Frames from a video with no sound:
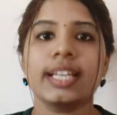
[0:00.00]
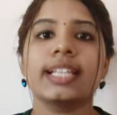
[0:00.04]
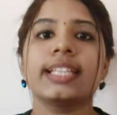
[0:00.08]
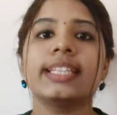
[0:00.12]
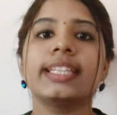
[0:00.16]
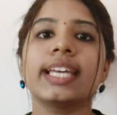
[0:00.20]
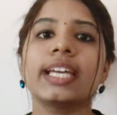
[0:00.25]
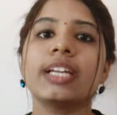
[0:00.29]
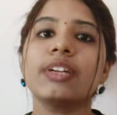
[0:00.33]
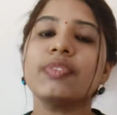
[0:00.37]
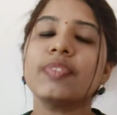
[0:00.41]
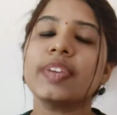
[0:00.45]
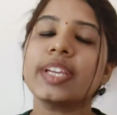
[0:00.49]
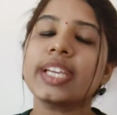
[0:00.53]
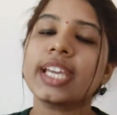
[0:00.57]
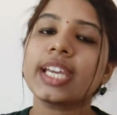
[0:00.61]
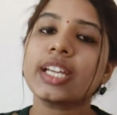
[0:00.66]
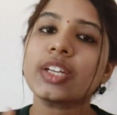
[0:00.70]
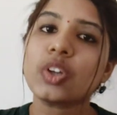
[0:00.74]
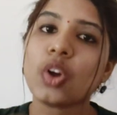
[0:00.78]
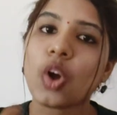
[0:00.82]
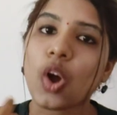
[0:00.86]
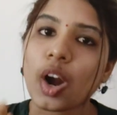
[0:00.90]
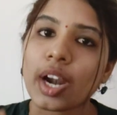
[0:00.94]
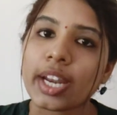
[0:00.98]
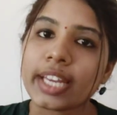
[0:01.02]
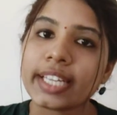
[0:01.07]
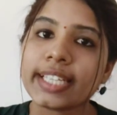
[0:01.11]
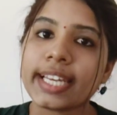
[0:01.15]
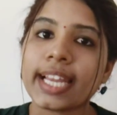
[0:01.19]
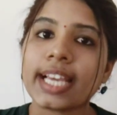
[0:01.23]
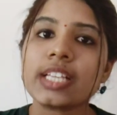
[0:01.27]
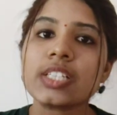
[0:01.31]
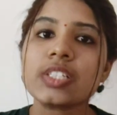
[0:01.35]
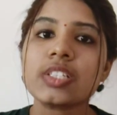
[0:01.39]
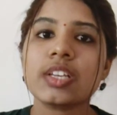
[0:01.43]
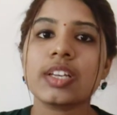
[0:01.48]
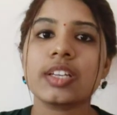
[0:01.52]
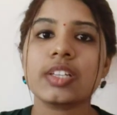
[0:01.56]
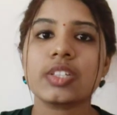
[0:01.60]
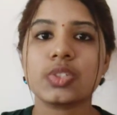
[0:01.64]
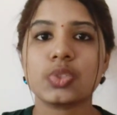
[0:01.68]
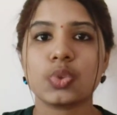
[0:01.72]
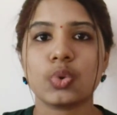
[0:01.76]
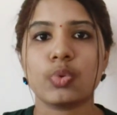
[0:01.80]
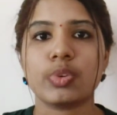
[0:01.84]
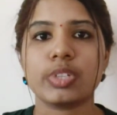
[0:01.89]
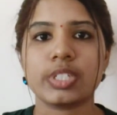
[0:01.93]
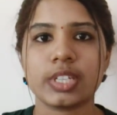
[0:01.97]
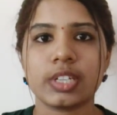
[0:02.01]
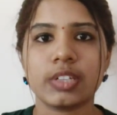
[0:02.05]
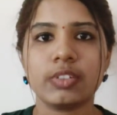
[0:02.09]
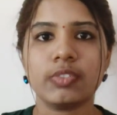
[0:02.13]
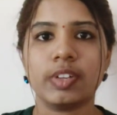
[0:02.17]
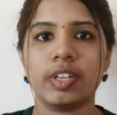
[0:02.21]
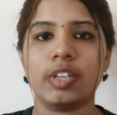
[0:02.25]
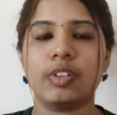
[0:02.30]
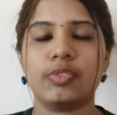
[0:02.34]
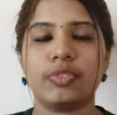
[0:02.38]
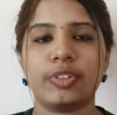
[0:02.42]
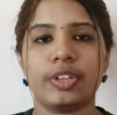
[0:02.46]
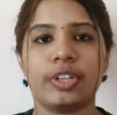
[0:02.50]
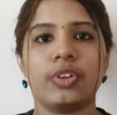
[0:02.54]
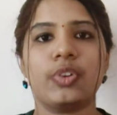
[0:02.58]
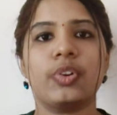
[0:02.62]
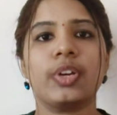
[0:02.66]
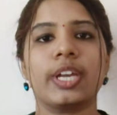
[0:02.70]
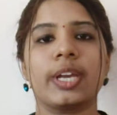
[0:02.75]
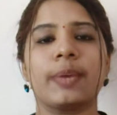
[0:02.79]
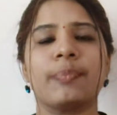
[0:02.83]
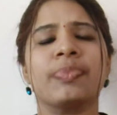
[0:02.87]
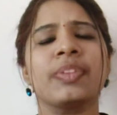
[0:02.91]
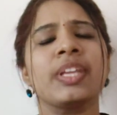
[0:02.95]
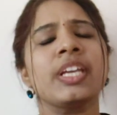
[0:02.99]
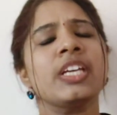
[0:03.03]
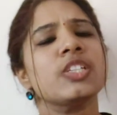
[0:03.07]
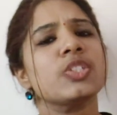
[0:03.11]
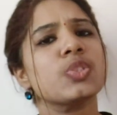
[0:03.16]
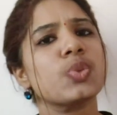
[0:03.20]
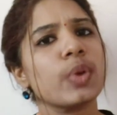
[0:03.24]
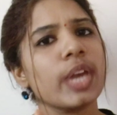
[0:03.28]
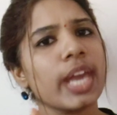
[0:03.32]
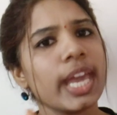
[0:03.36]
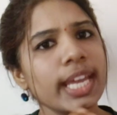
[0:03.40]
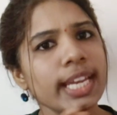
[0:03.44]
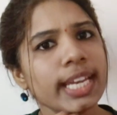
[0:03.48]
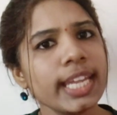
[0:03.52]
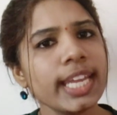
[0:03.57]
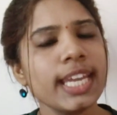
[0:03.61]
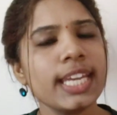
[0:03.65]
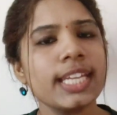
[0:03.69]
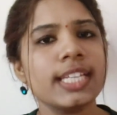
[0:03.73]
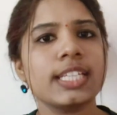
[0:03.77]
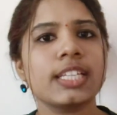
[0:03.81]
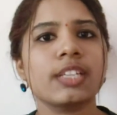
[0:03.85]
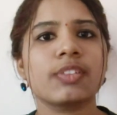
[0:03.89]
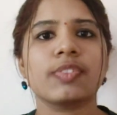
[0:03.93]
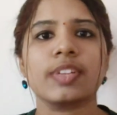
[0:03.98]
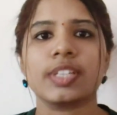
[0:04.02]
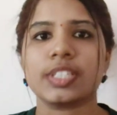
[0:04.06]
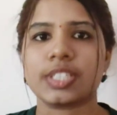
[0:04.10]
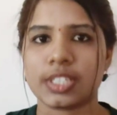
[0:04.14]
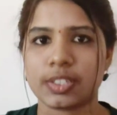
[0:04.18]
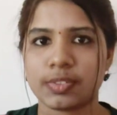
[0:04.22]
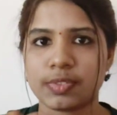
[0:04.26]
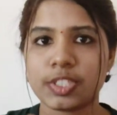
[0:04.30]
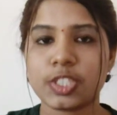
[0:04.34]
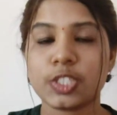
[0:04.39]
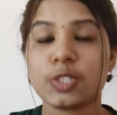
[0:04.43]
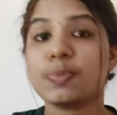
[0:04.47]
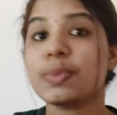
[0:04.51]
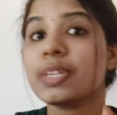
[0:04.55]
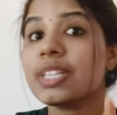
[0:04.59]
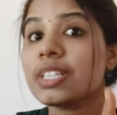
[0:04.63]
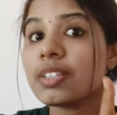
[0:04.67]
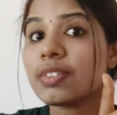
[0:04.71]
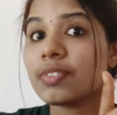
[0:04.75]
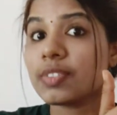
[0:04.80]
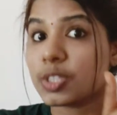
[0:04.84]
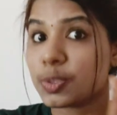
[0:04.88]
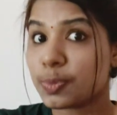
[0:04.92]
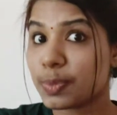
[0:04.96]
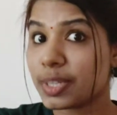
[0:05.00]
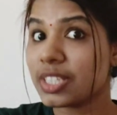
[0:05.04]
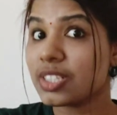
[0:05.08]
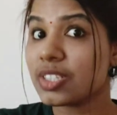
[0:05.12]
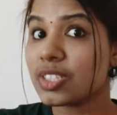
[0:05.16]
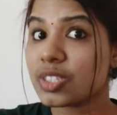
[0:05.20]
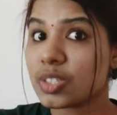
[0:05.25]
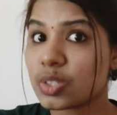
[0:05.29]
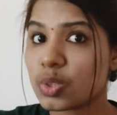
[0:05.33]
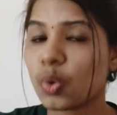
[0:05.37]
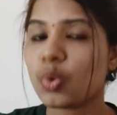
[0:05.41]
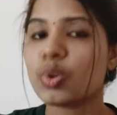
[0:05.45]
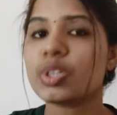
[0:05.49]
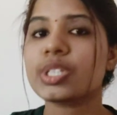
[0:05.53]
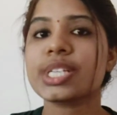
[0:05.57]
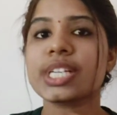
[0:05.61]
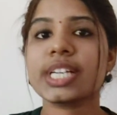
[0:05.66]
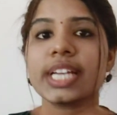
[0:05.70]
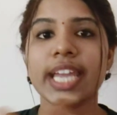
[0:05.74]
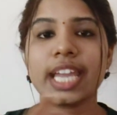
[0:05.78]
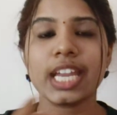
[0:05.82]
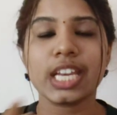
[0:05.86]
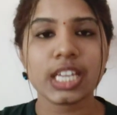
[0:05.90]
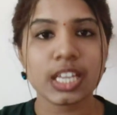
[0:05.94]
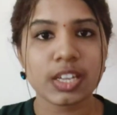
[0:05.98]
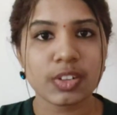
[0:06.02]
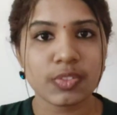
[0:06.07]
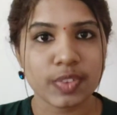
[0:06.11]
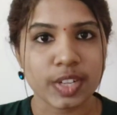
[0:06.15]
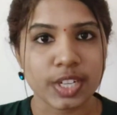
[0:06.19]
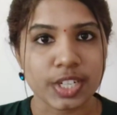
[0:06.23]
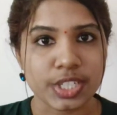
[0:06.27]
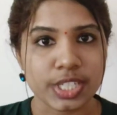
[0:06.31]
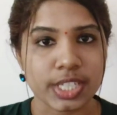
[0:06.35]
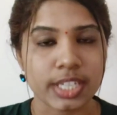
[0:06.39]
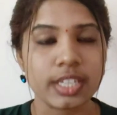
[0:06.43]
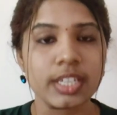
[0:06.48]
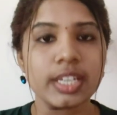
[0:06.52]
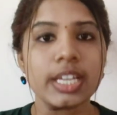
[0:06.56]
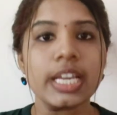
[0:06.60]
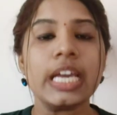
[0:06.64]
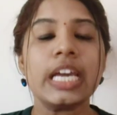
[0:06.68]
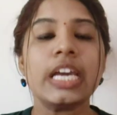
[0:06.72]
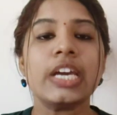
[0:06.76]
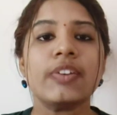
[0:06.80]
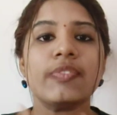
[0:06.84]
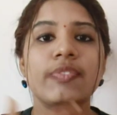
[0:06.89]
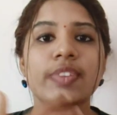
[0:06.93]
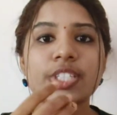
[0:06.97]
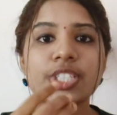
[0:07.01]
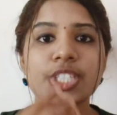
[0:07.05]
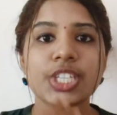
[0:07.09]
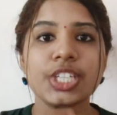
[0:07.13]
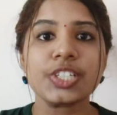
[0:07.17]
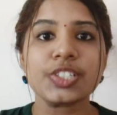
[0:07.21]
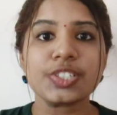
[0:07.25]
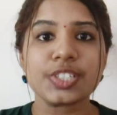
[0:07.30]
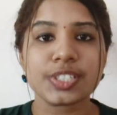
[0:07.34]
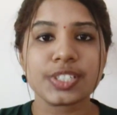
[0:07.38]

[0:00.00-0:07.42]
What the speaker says: Then we can call it as social welfare. Okay, so any intervention which means social intervention which